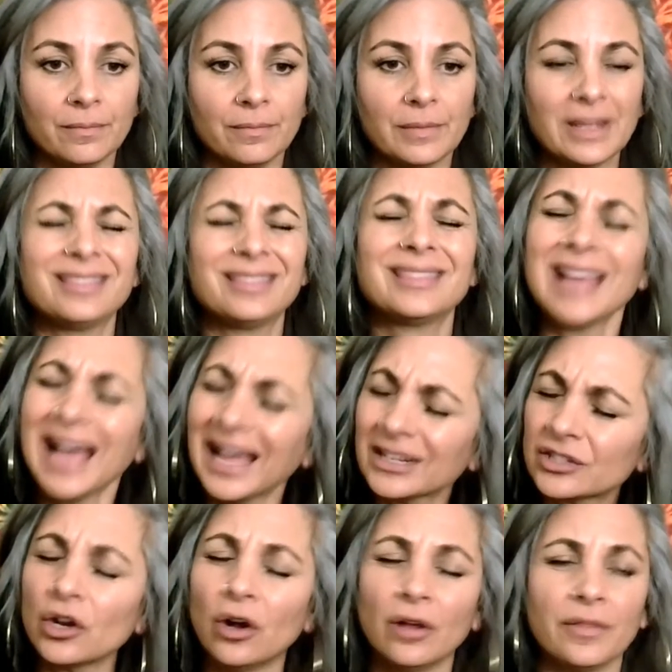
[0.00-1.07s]
And
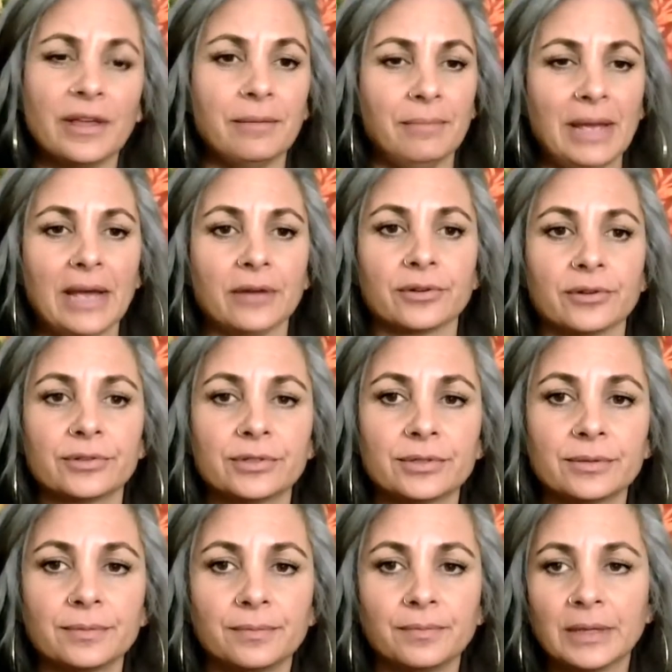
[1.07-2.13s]
that's all that matters,
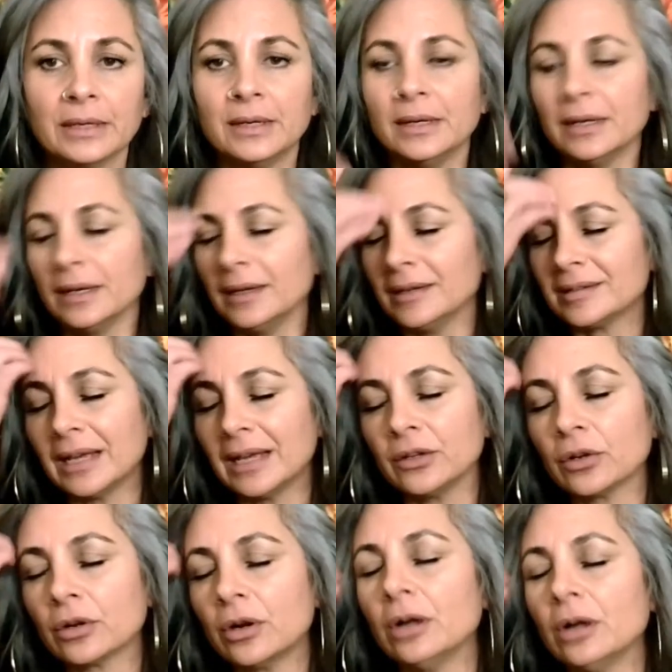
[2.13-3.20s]
is that
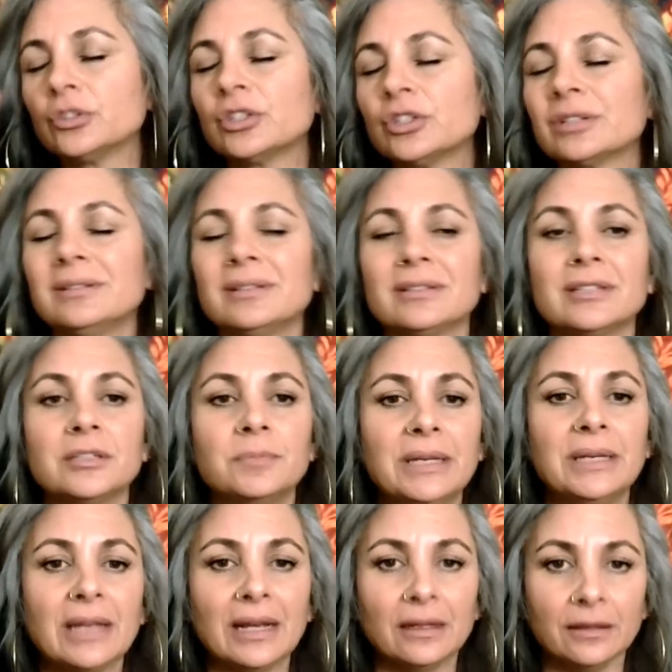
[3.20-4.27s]
your consciousness is
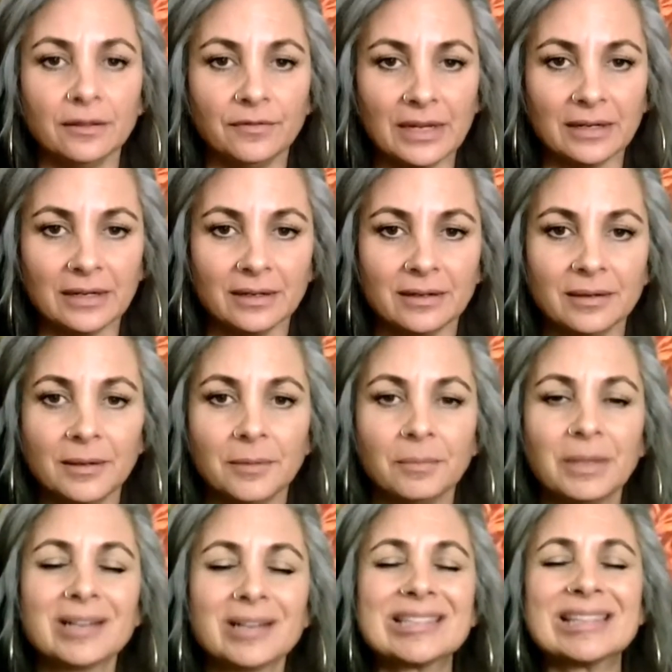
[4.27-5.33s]
being elevated
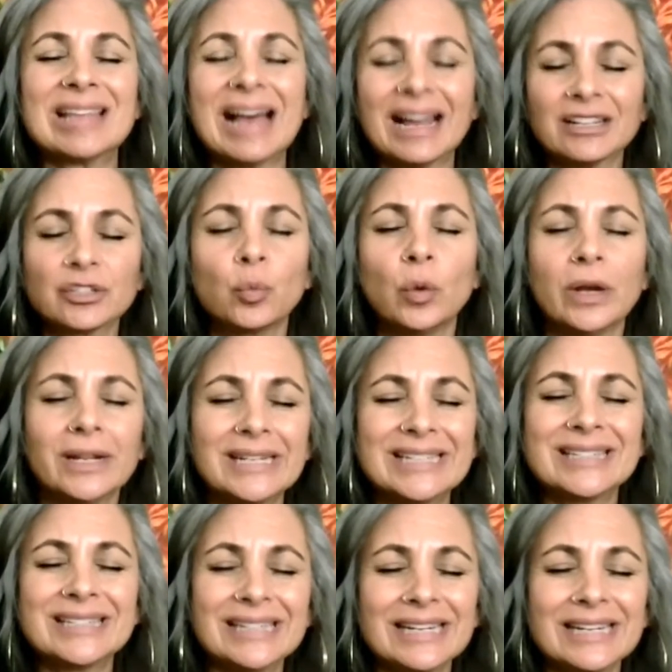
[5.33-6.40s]
because that's what
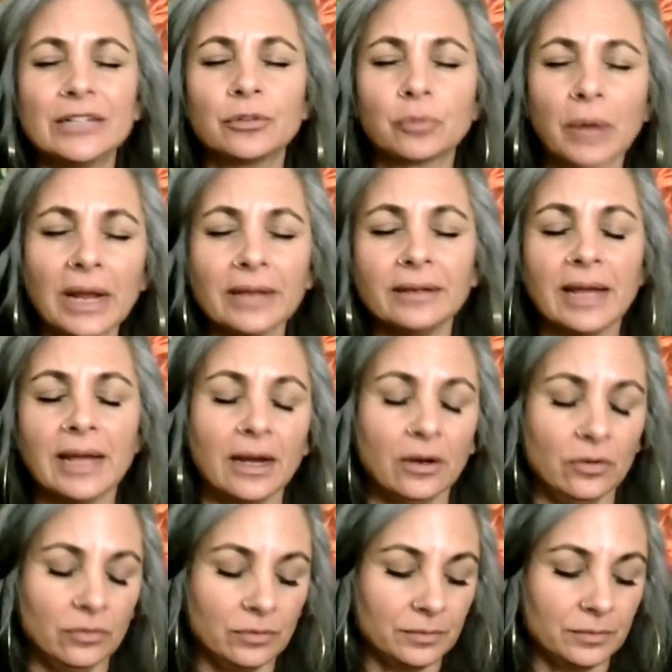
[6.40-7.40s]
is needed right now.